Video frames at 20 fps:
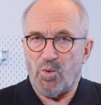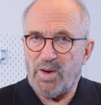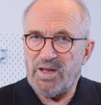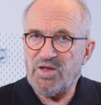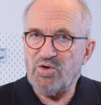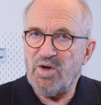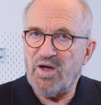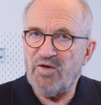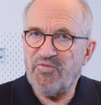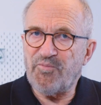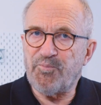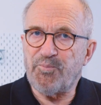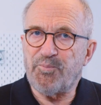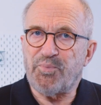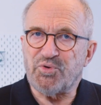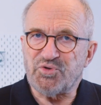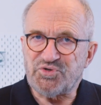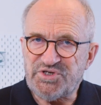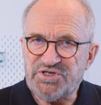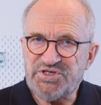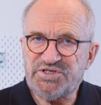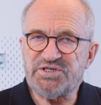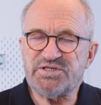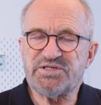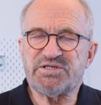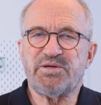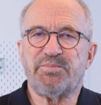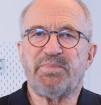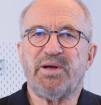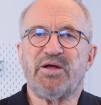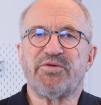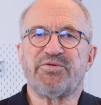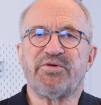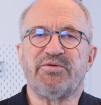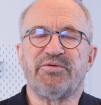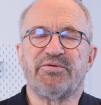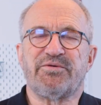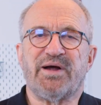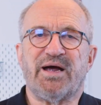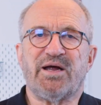when you have positioned the belt
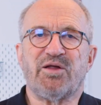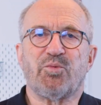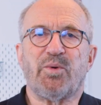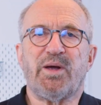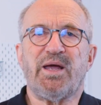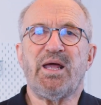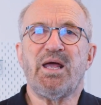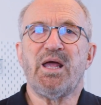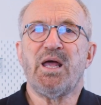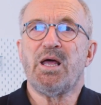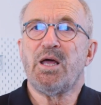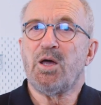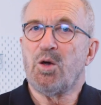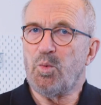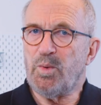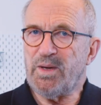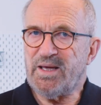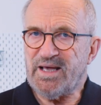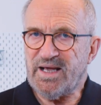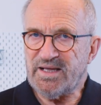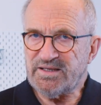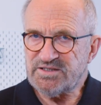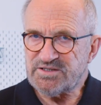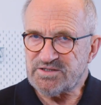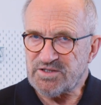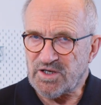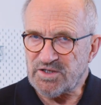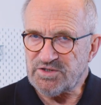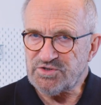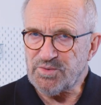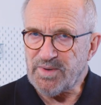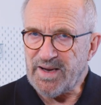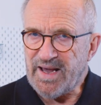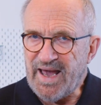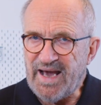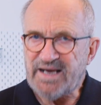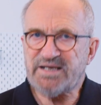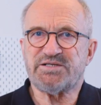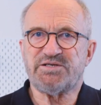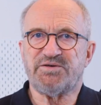in the right way, we can start to
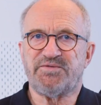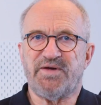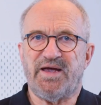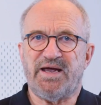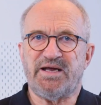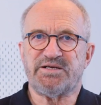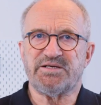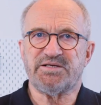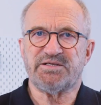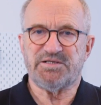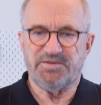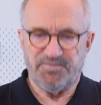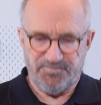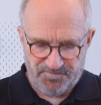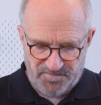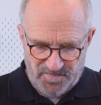activate it.